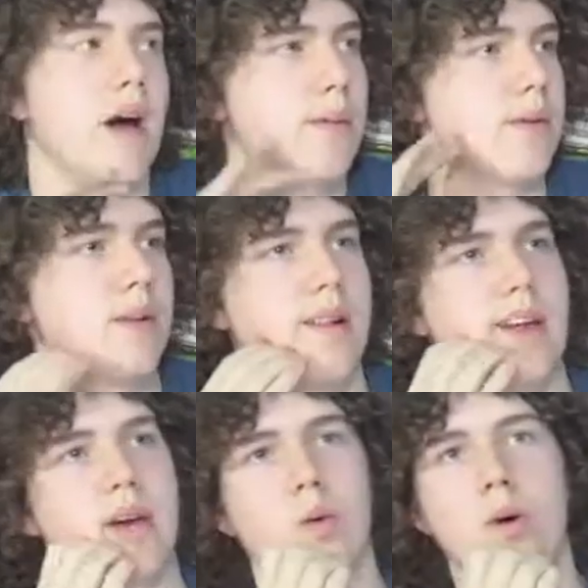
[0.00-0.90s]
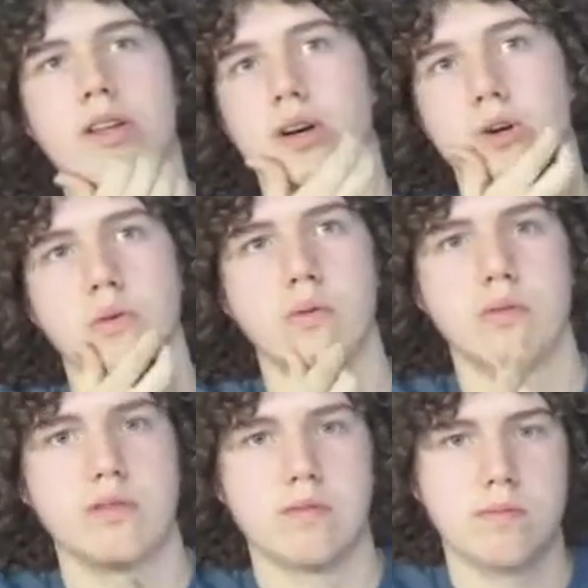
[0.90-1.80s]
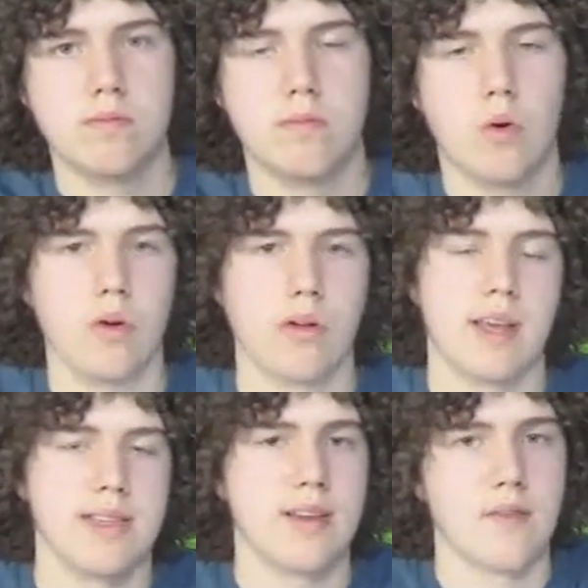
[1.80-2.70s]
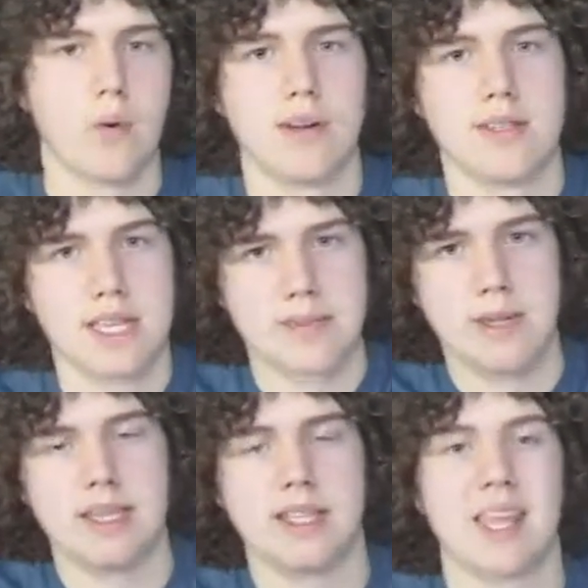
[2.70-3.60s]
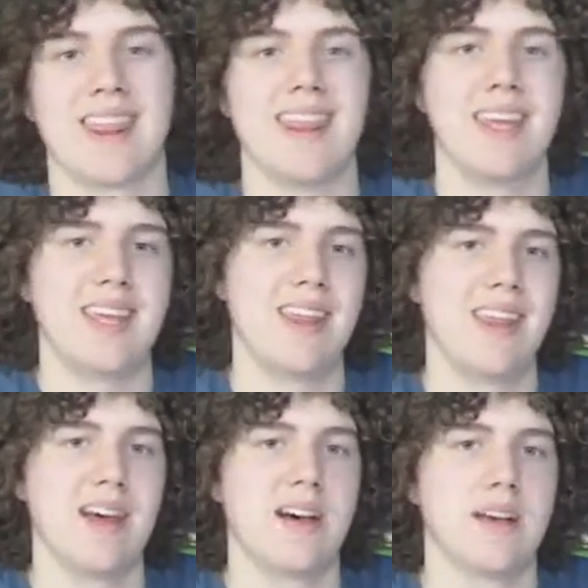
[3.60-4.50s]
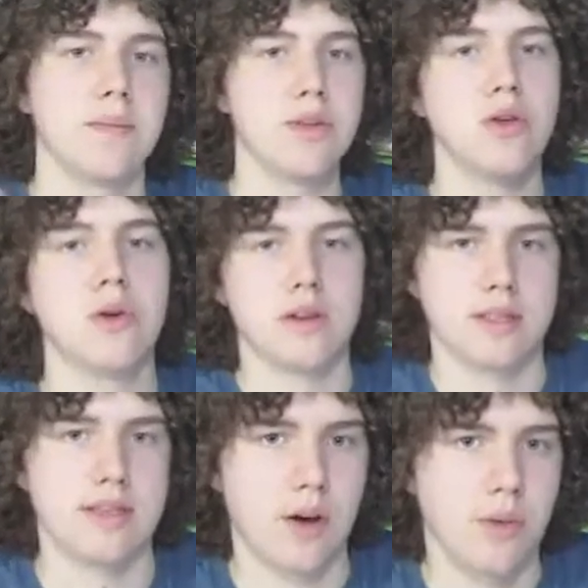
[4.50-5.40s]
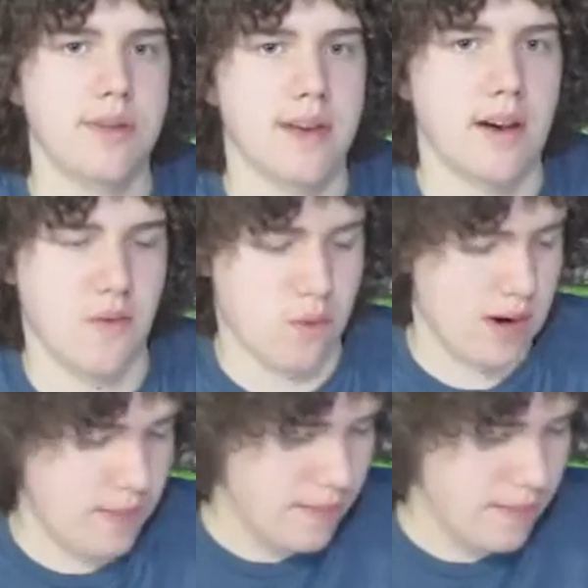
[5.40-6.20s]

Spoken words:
comparable to like Windows or like 7 or Windows XP. It's like the computer's own software.